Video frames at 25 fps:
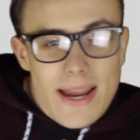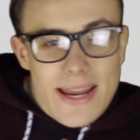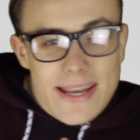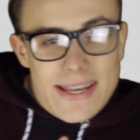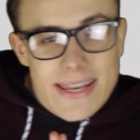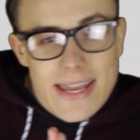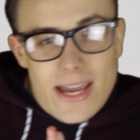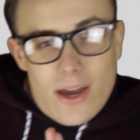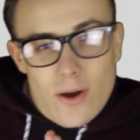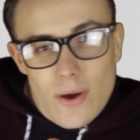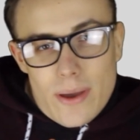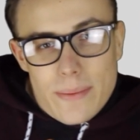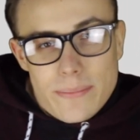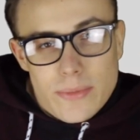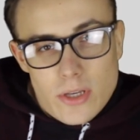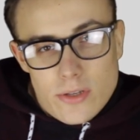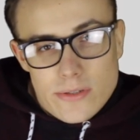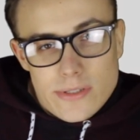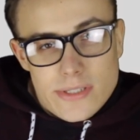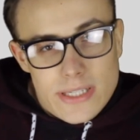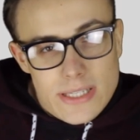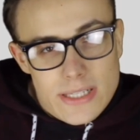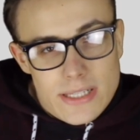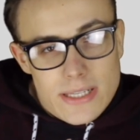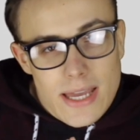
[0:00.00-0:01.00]
right now I
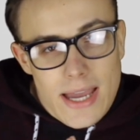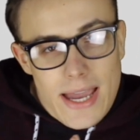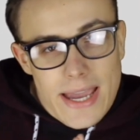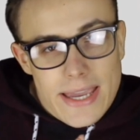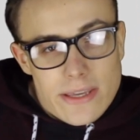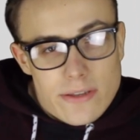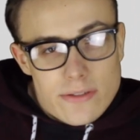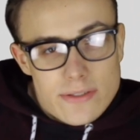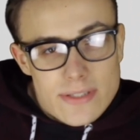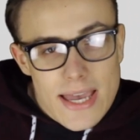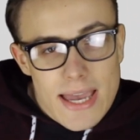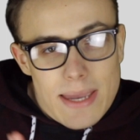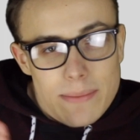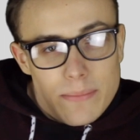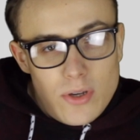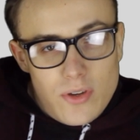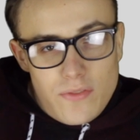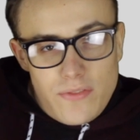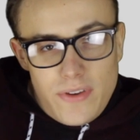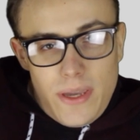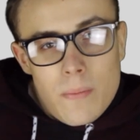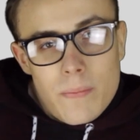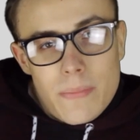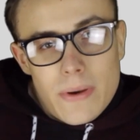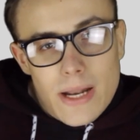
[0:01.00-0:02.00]
use
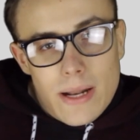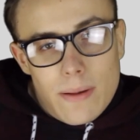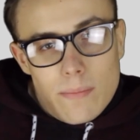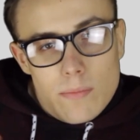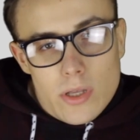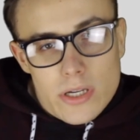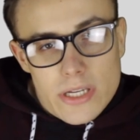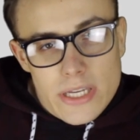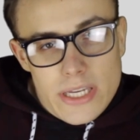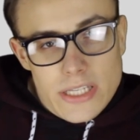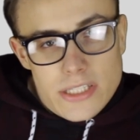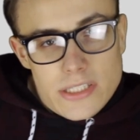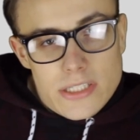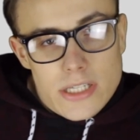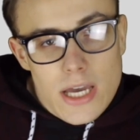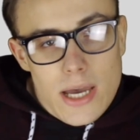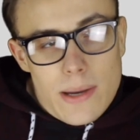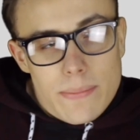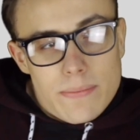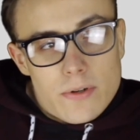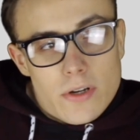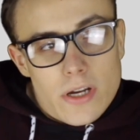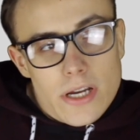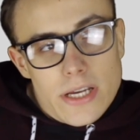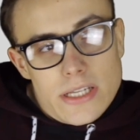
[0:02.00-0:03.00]
iMovie, but I'm looking to
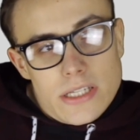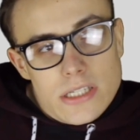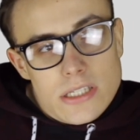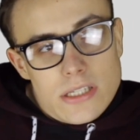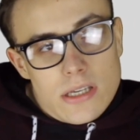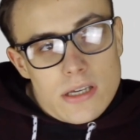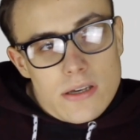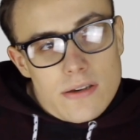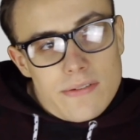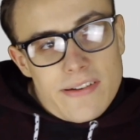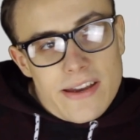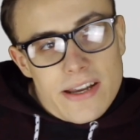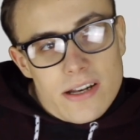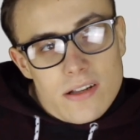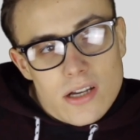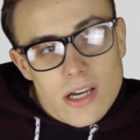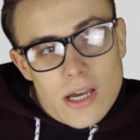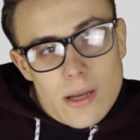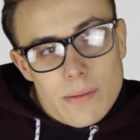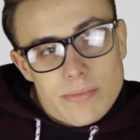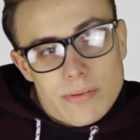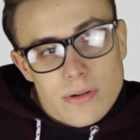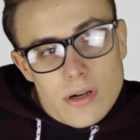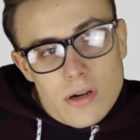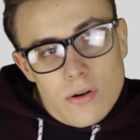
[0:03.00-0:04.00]
upgrade to Final
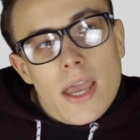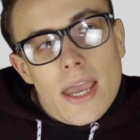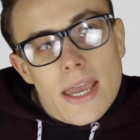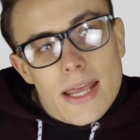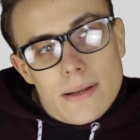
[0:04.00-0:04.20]
Cut Pro,